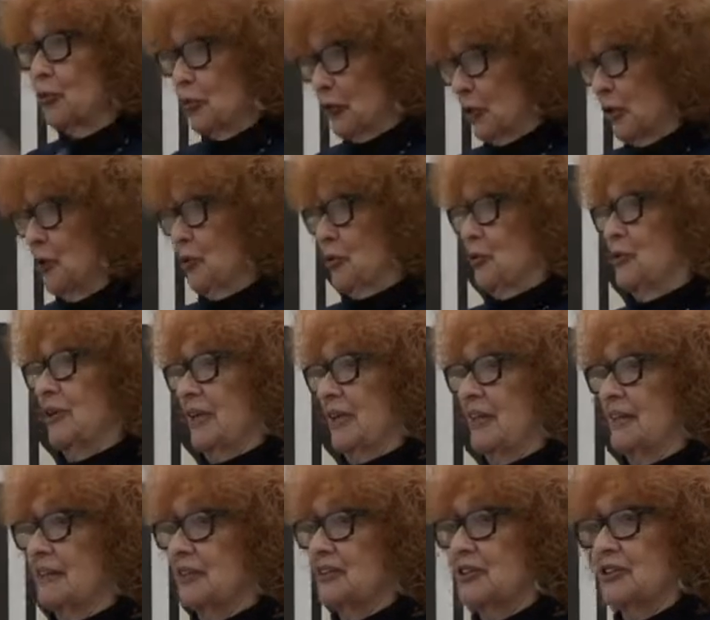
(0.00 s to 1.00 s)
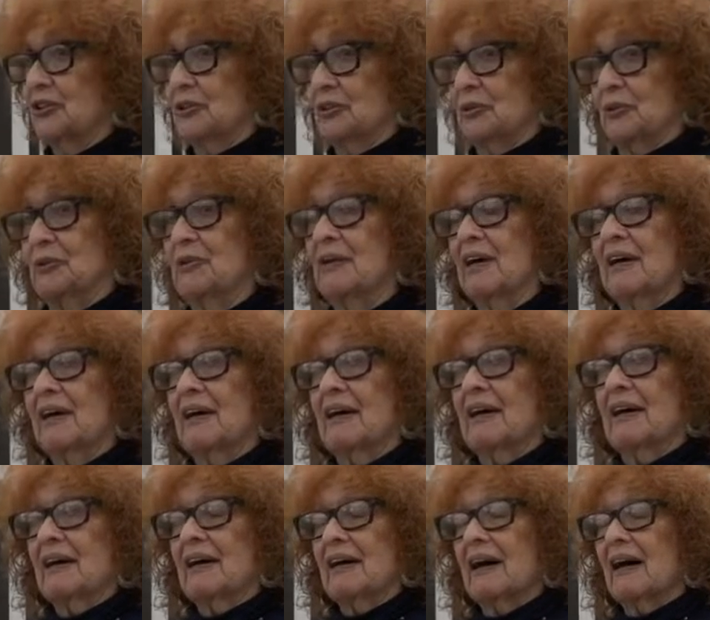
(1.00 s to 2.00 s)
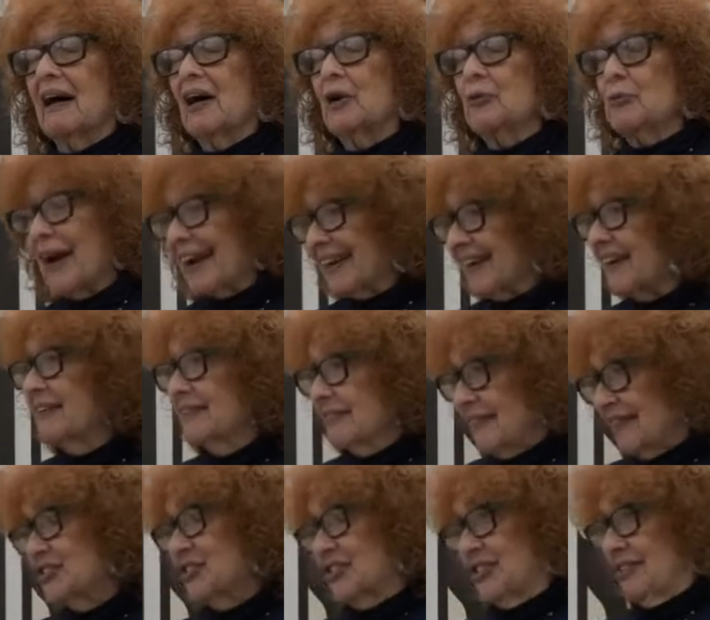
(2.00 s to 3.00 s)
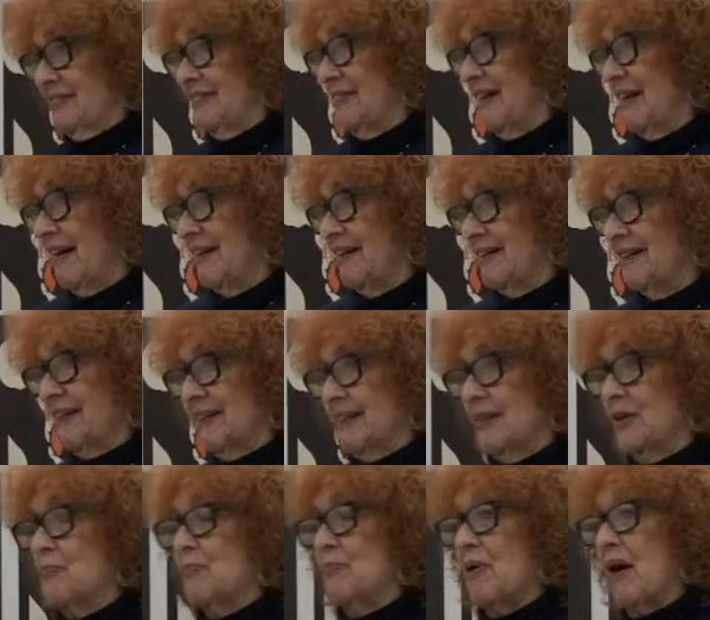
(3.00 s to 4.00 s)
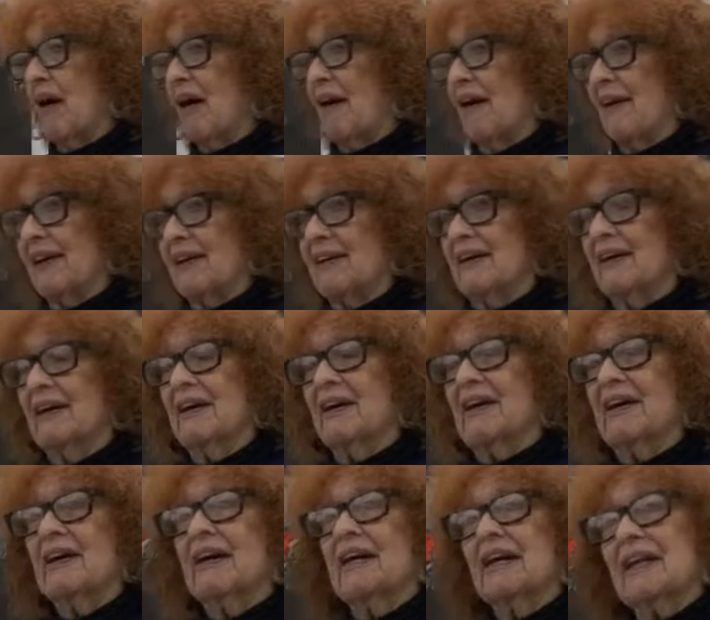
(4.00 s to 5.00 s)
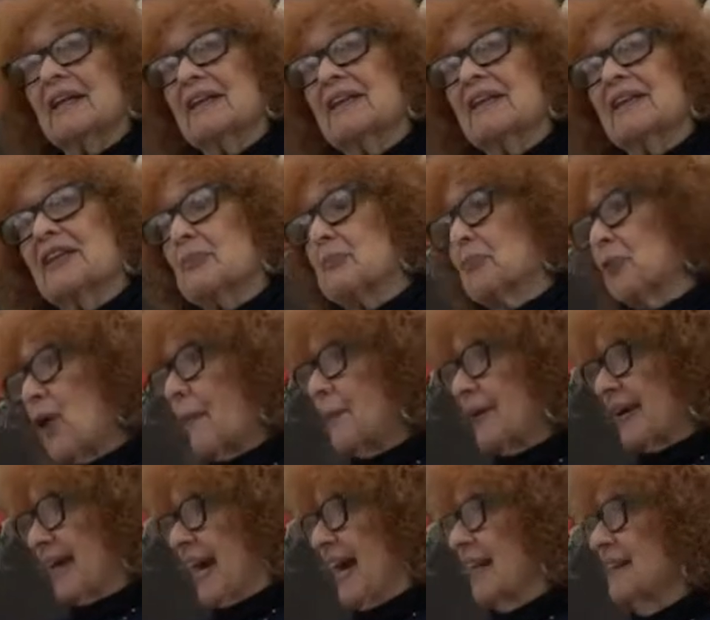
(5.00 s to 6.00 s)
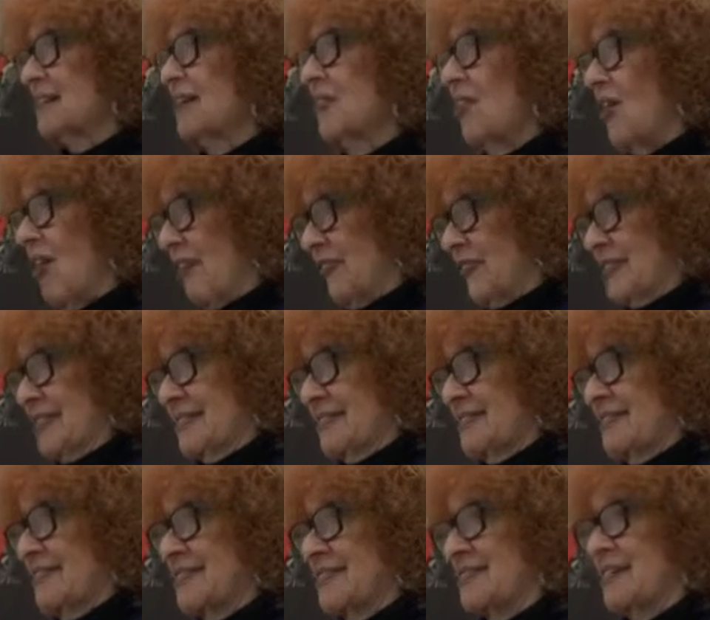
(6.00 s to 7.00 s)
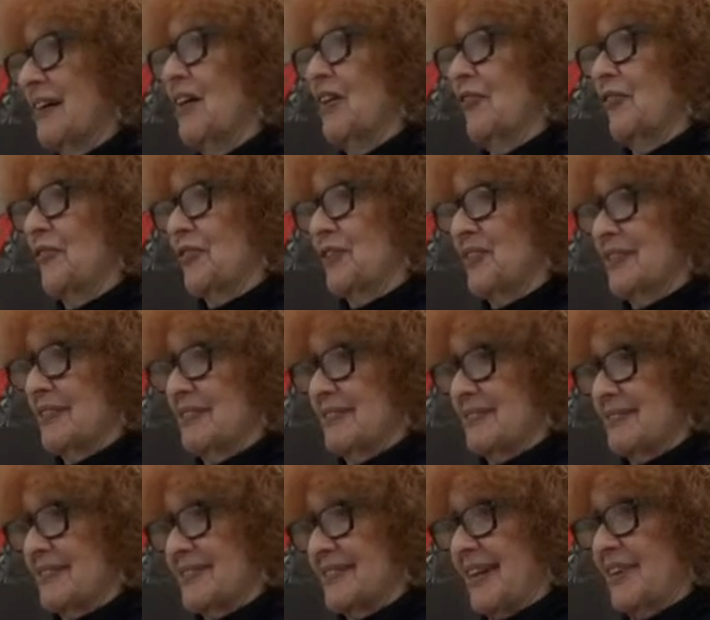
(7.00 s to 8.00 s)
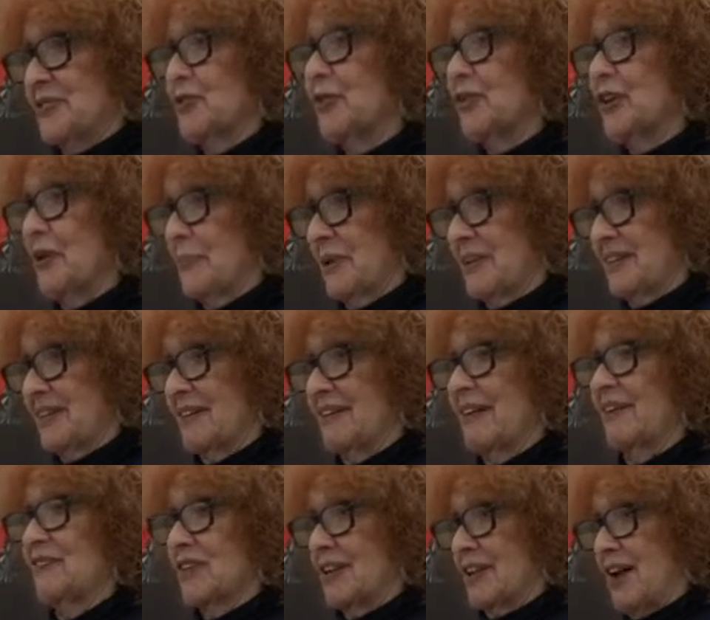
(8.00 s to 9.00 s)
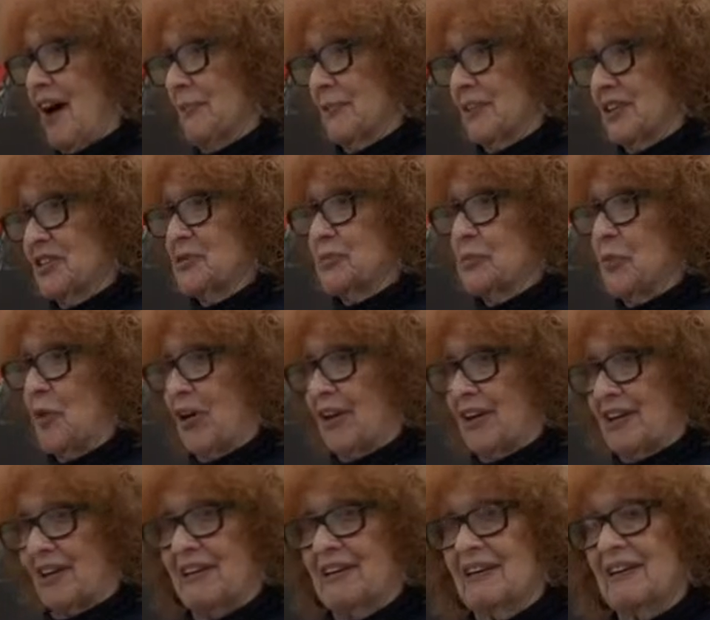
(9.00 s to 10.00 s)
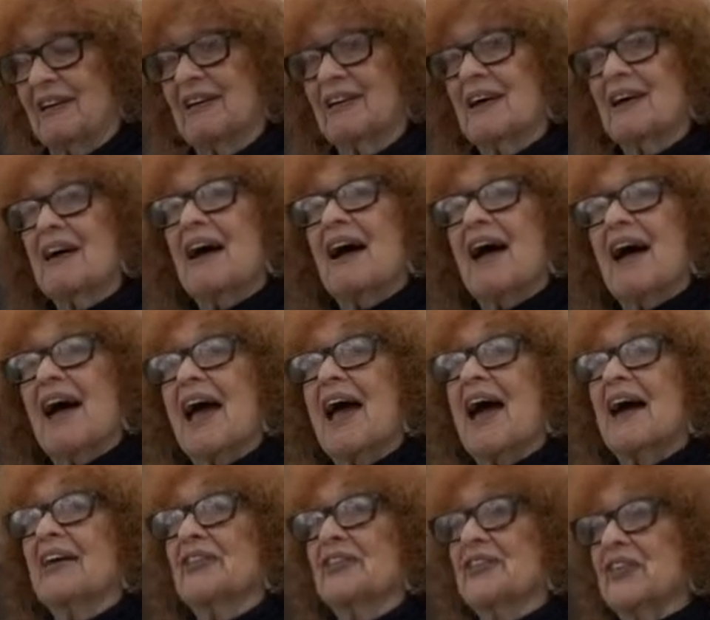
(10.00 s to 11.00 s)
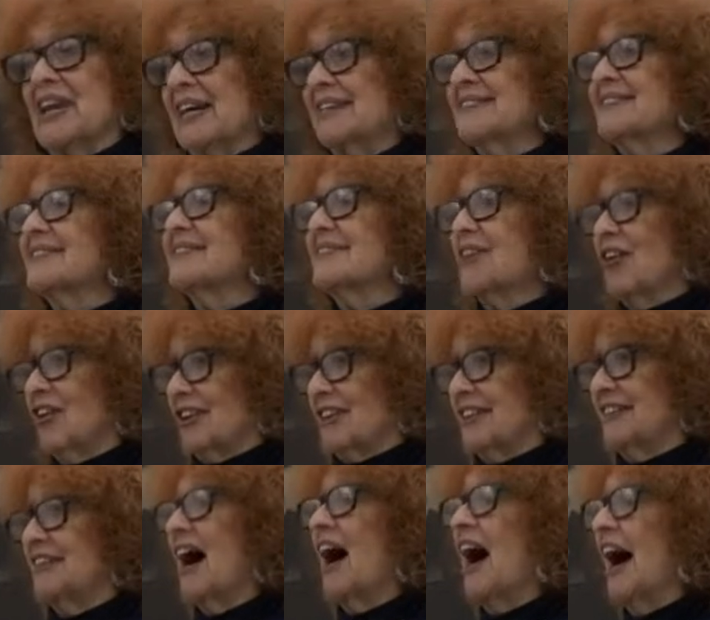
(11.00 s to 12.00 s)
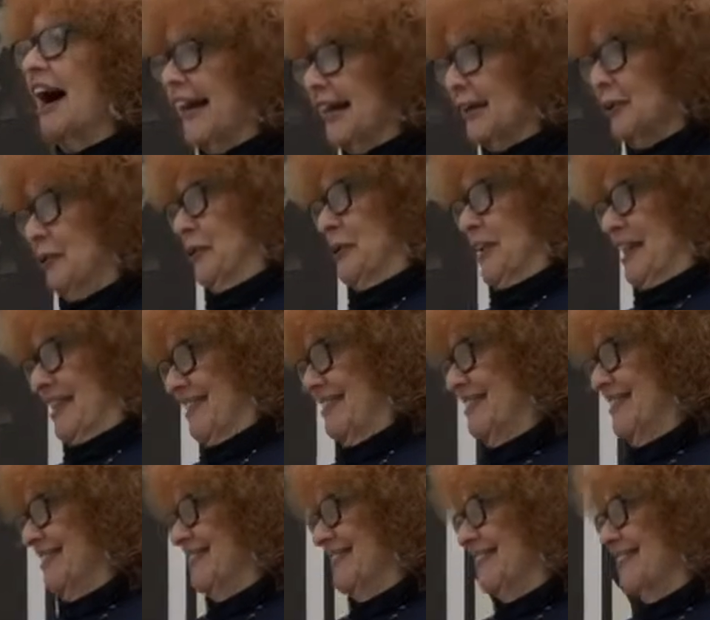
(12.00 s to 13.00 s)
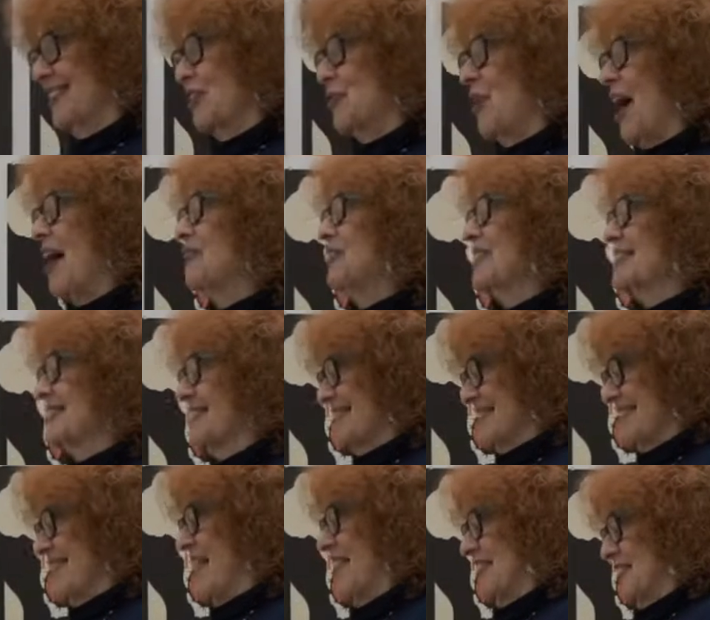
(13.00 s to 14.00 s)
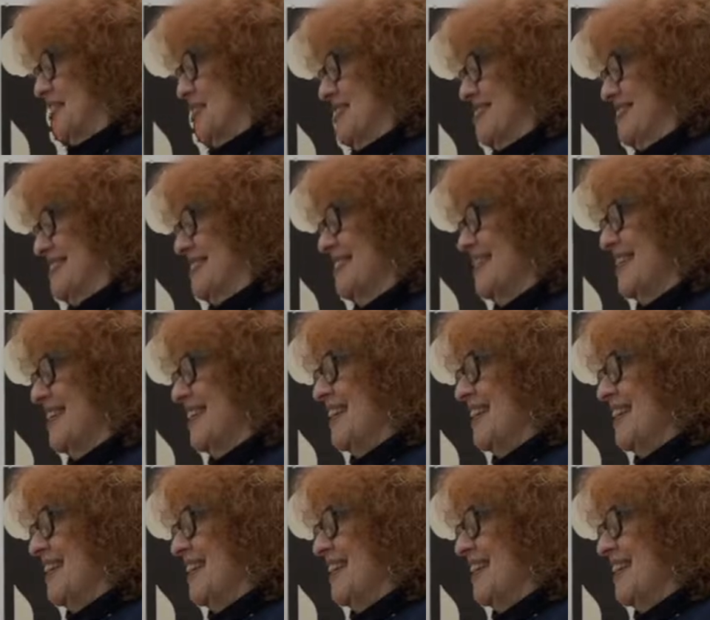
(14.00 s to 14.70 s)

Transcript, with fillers: grew into a recognition, I think, by the propaganda offices of the Central Committee of the Communist Party and they started hiring graphic designers